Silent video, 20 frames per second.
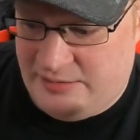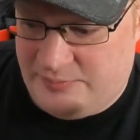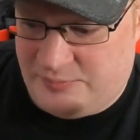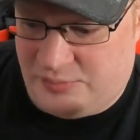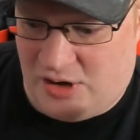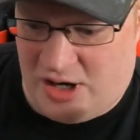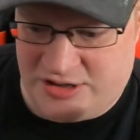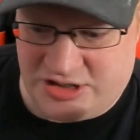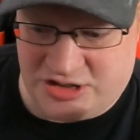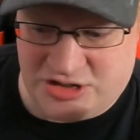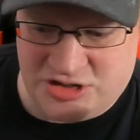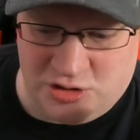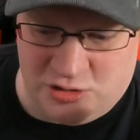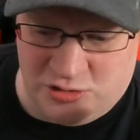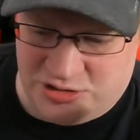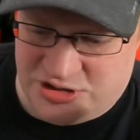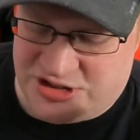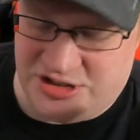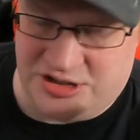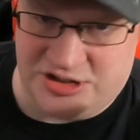Project Soul
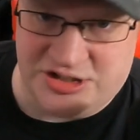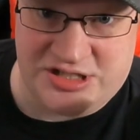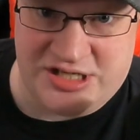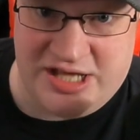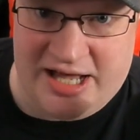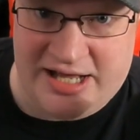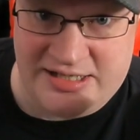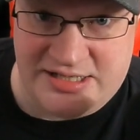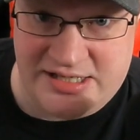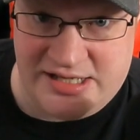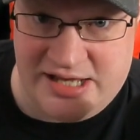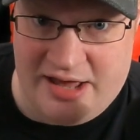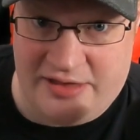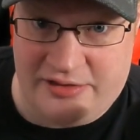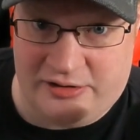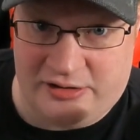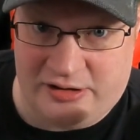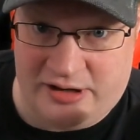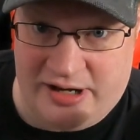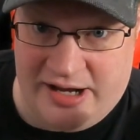still staying
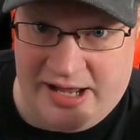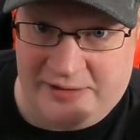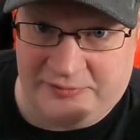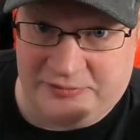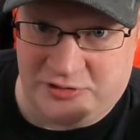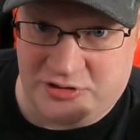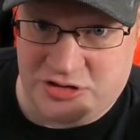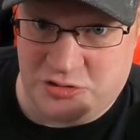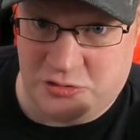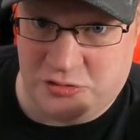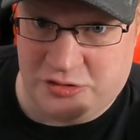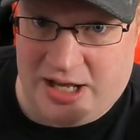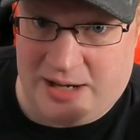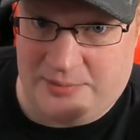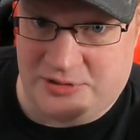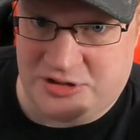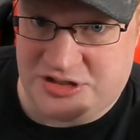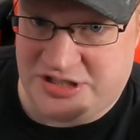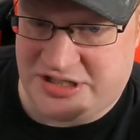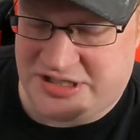together after Soul
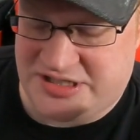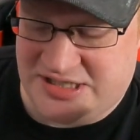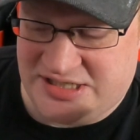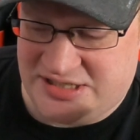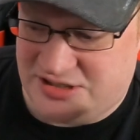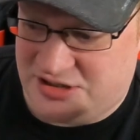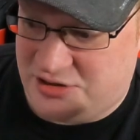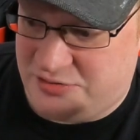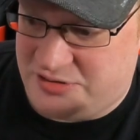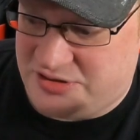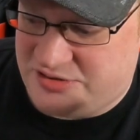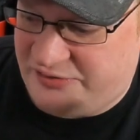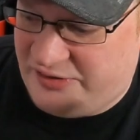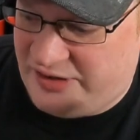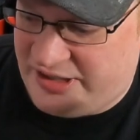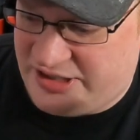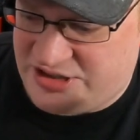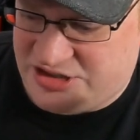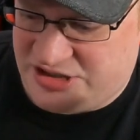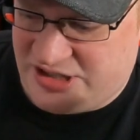Calibur six Season two is finished,